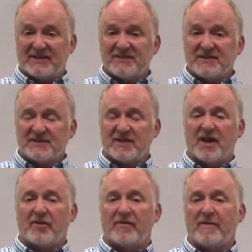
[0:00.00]
this is
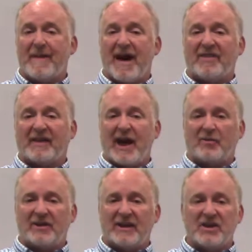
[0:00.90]
another of the math
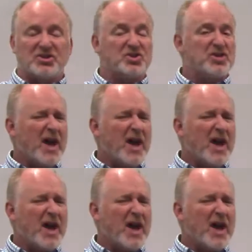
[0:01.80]
calculations,